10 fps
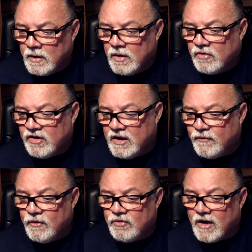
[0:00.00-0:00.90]
Seen it a
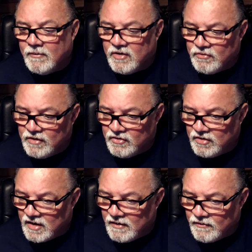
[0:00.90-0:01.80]
few times, says Richard.
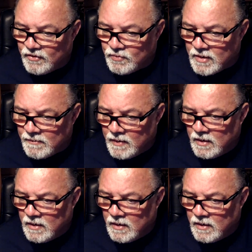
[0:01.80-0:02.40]
I have as well.